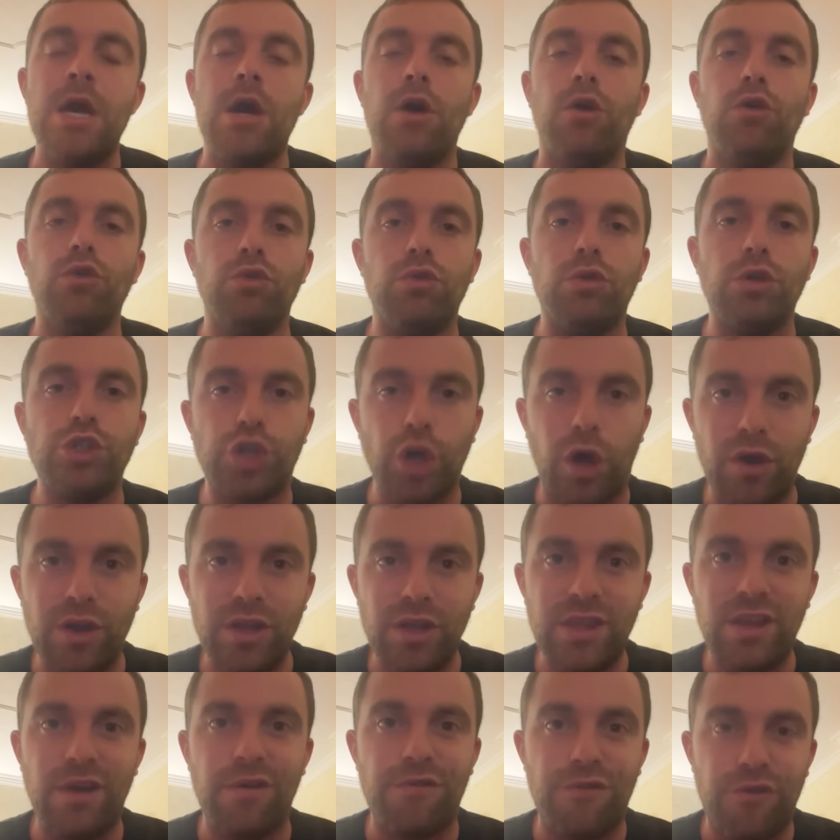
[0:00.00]
who
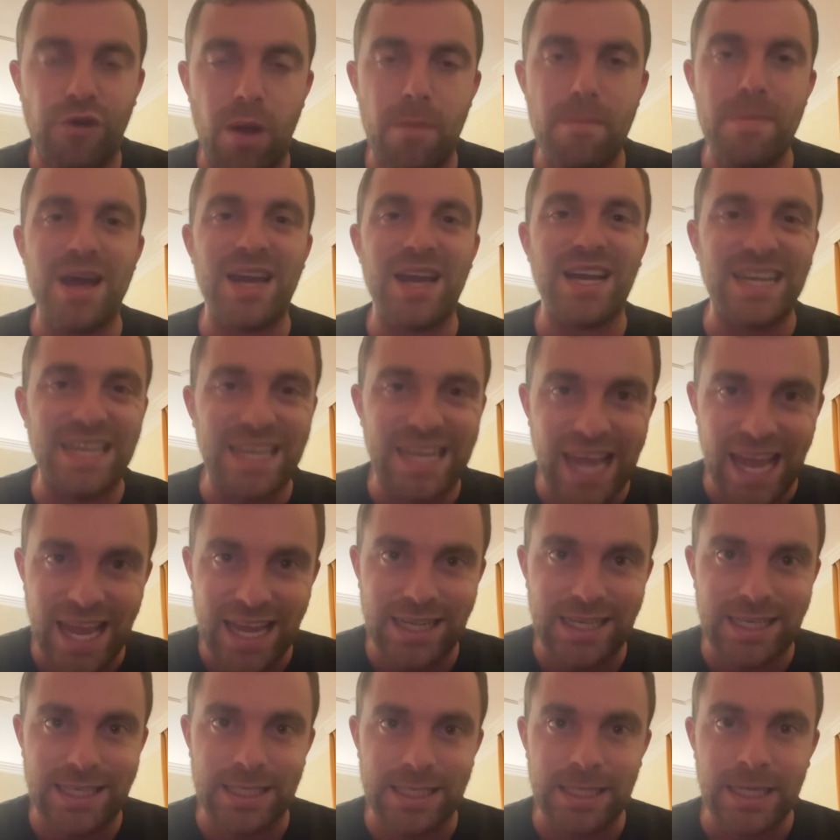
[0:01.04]
joined from
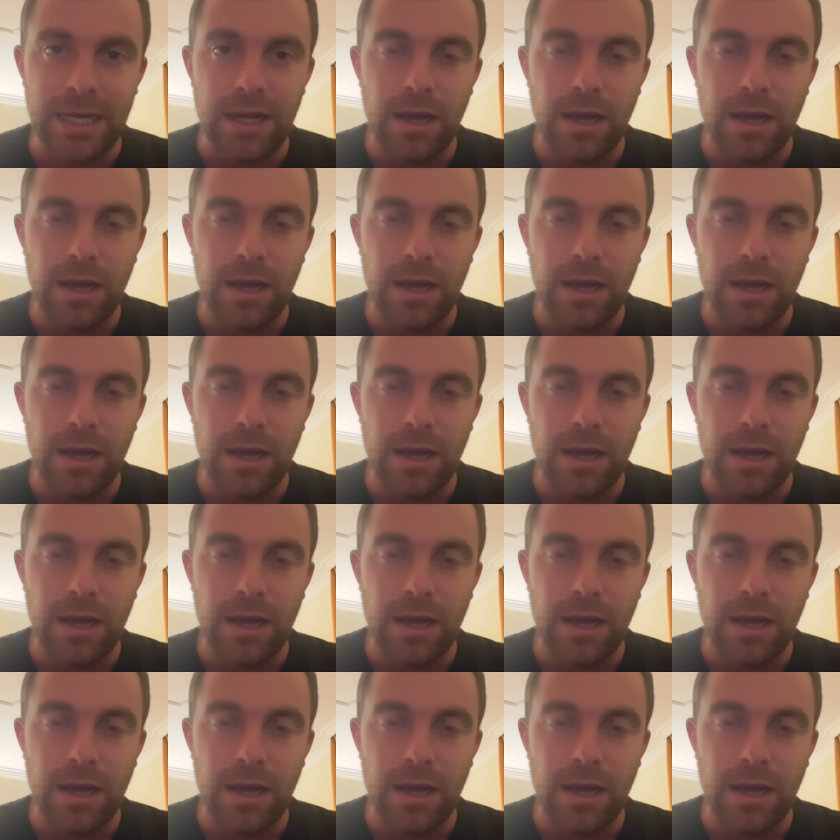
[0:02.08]
Genk,